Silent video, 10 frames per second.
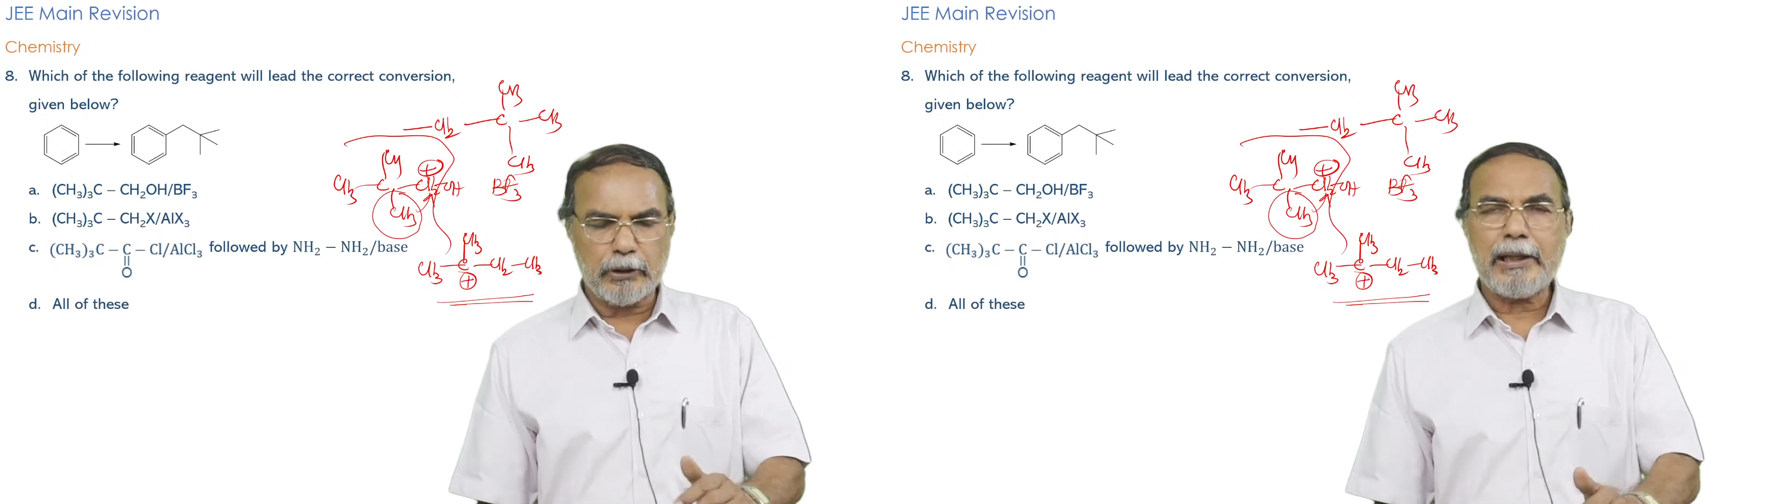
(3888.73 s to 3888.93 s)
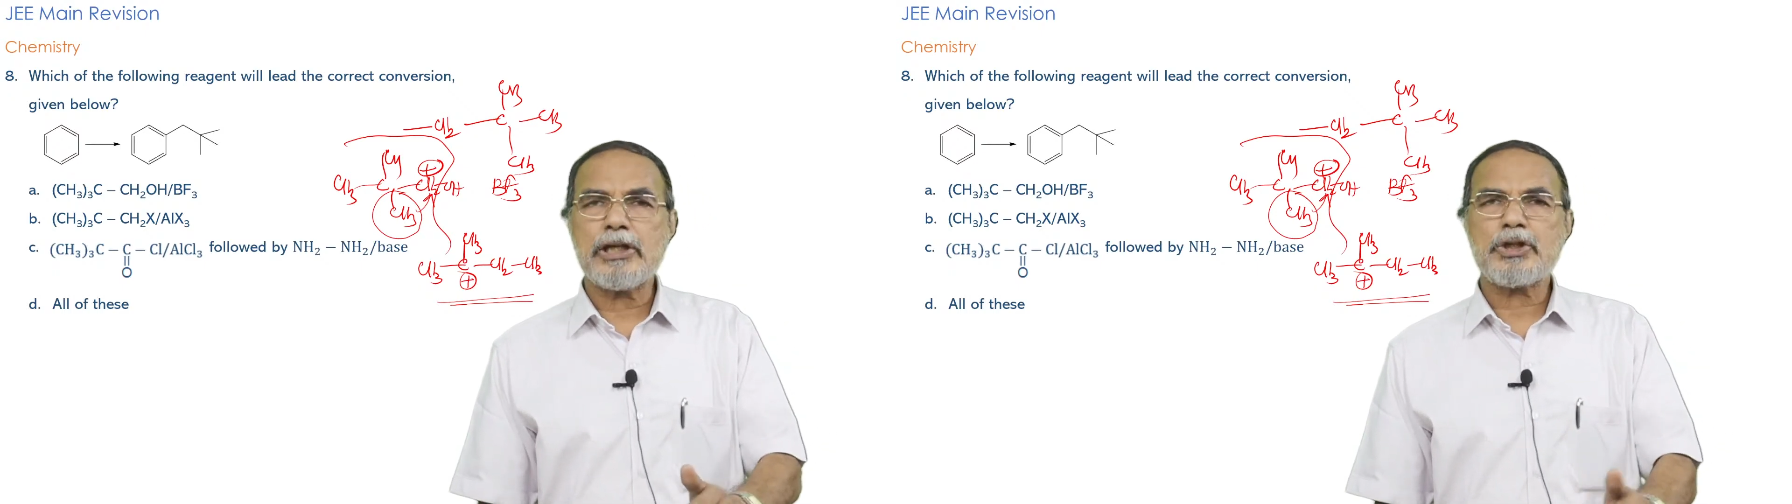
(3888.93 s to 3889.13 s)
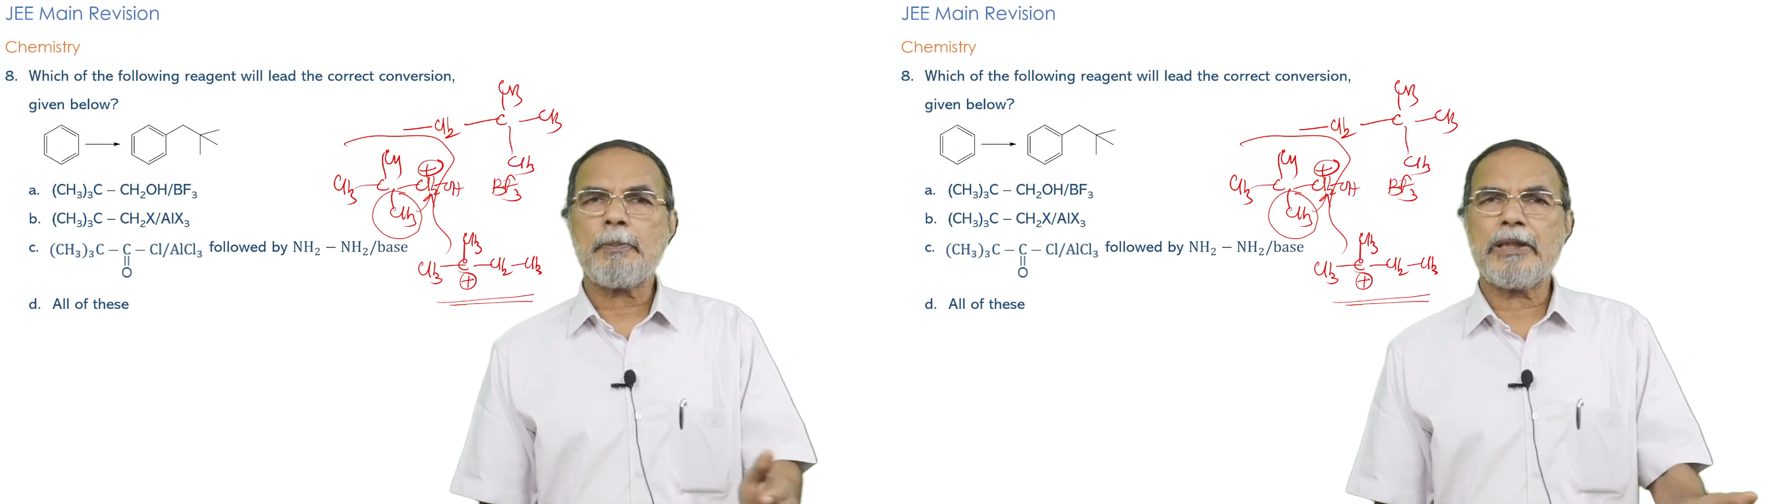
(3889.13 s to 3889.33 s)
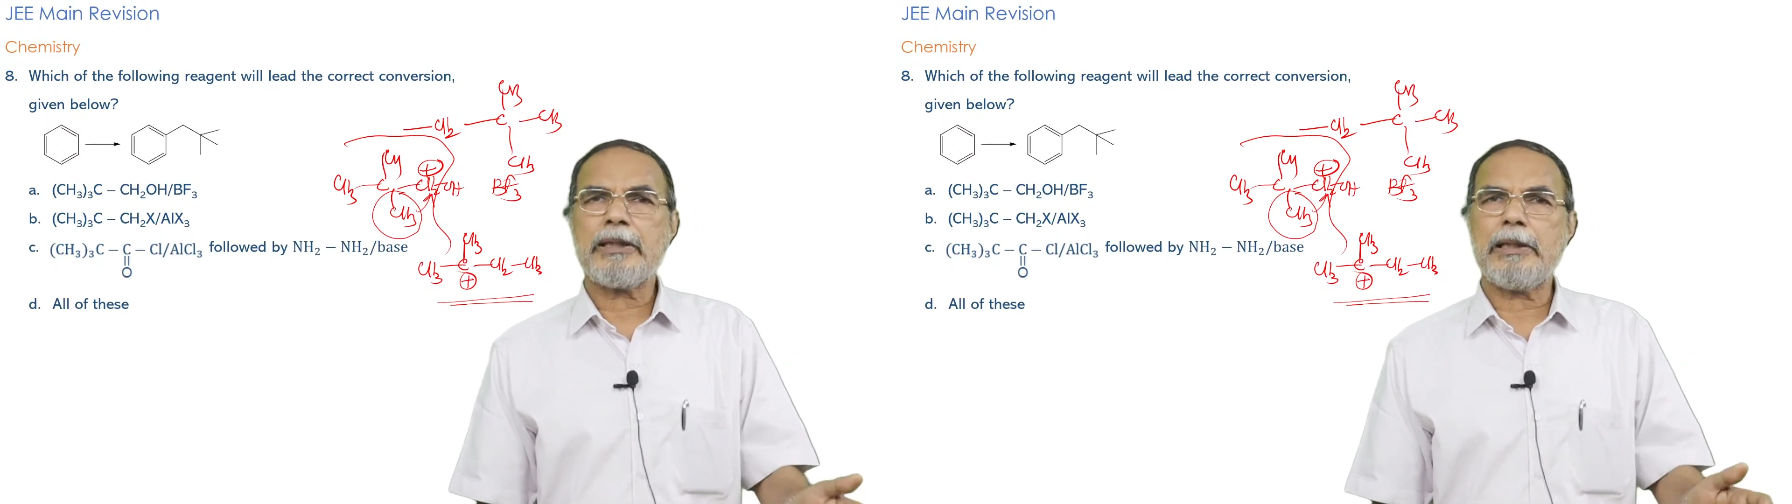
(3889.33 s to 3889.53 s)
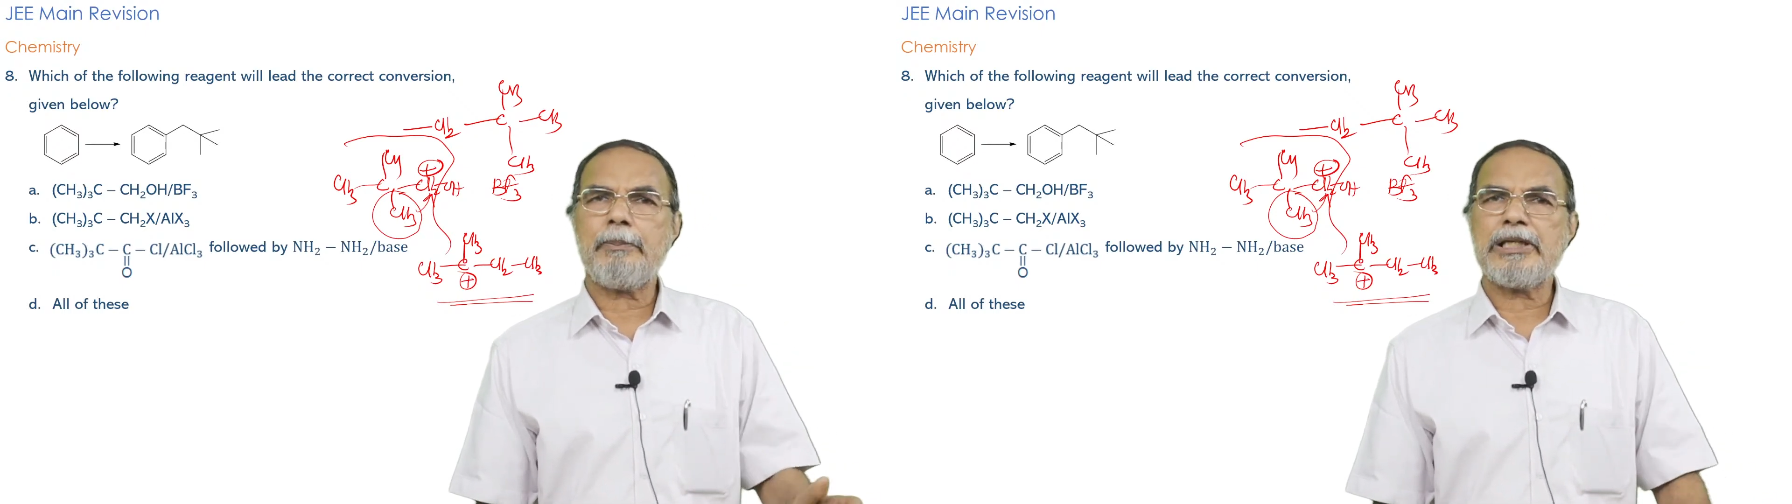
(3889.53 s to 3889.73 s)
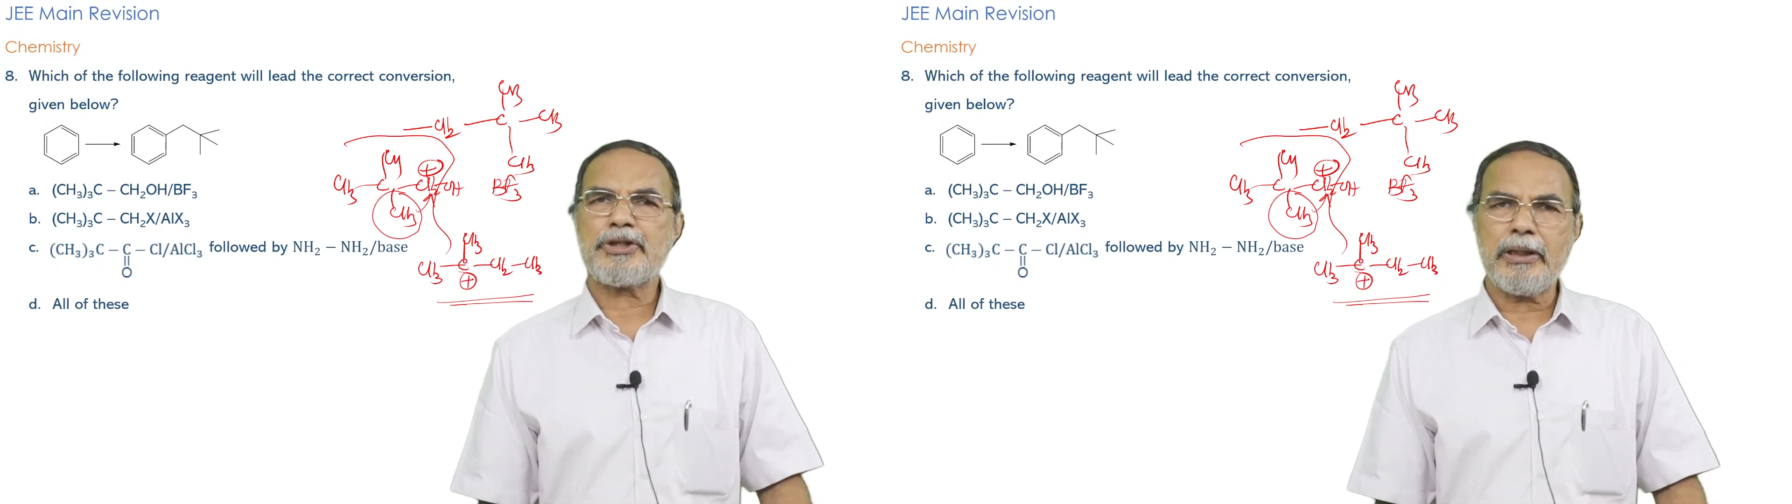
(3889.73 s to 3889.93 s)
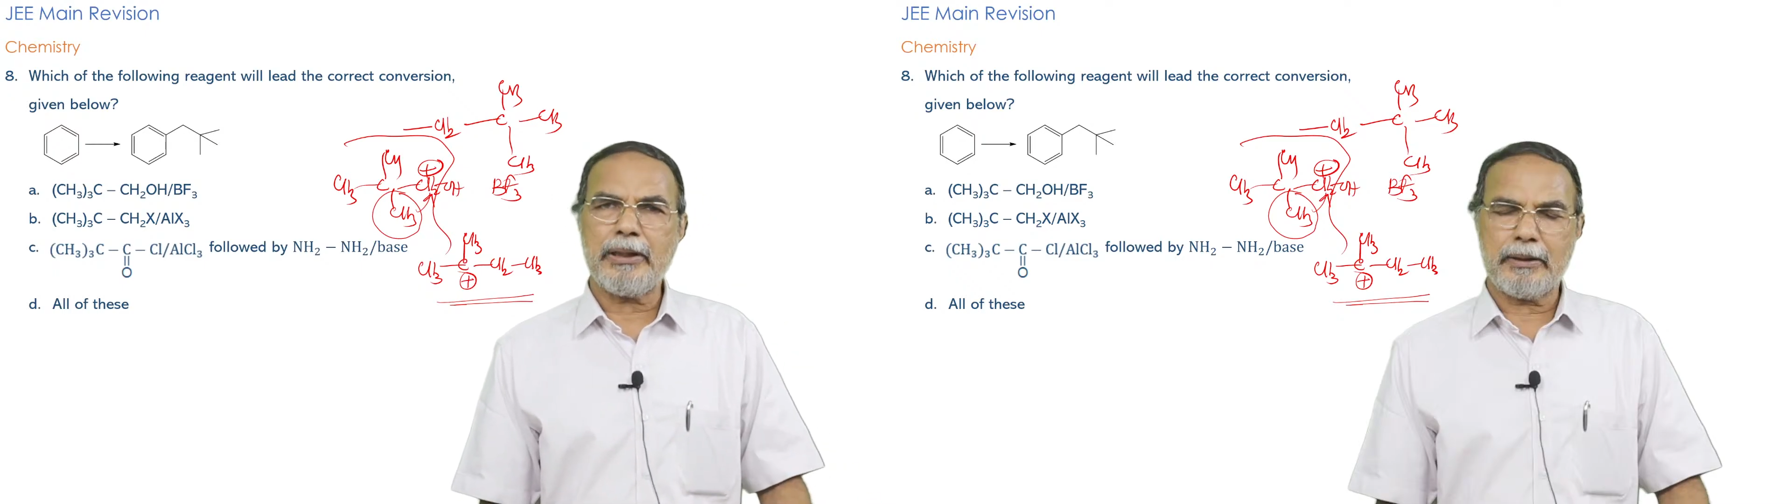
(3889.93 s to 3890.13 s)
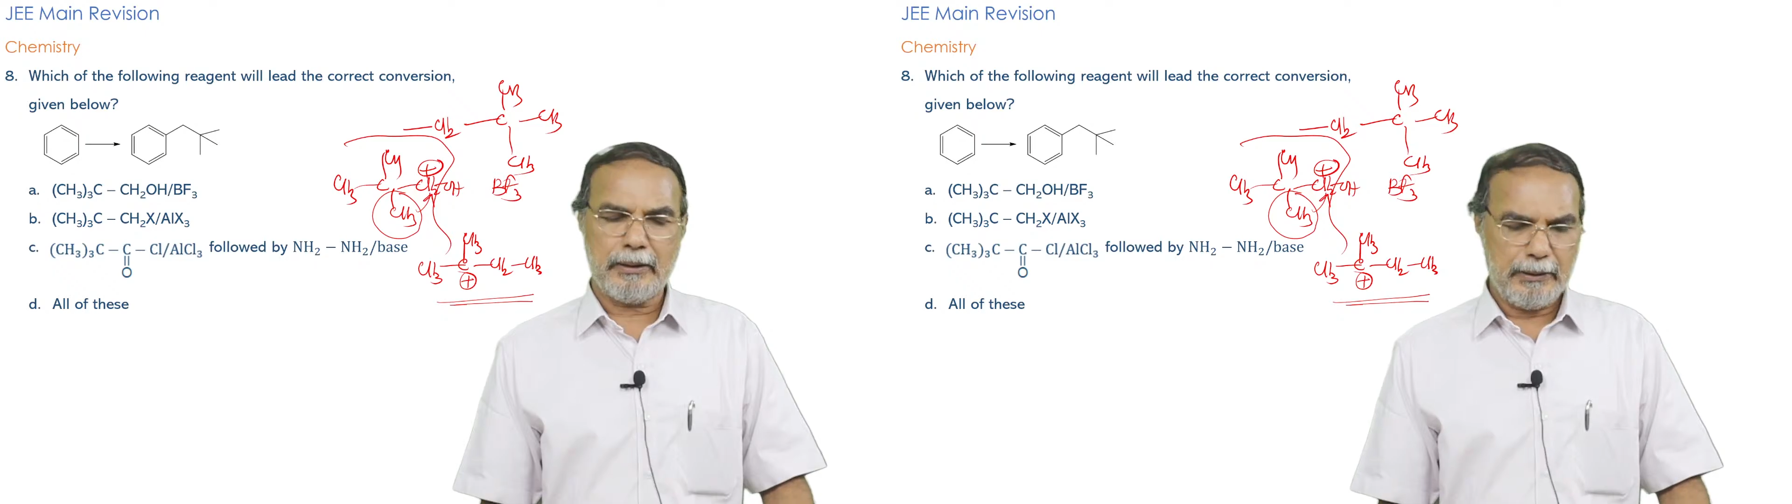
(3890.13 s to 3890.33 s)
isopentyl benzene